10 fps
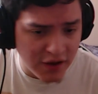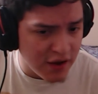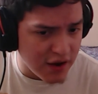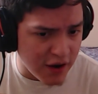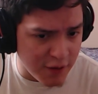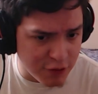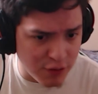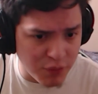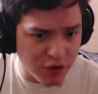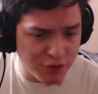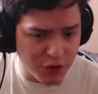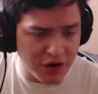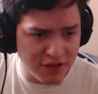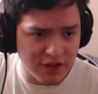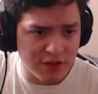So I wonder if we're going to
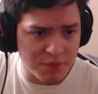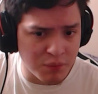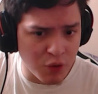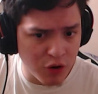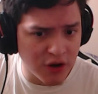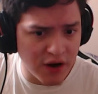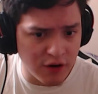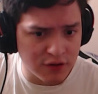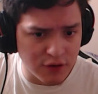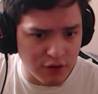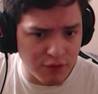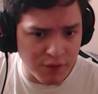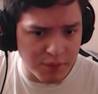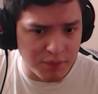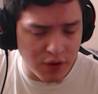see some more characters
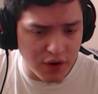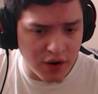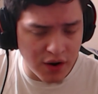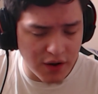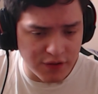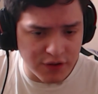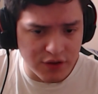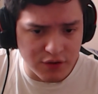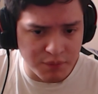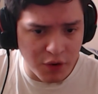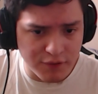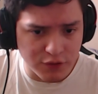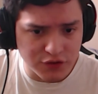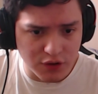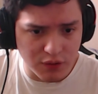from the other Marvel
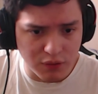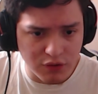shows,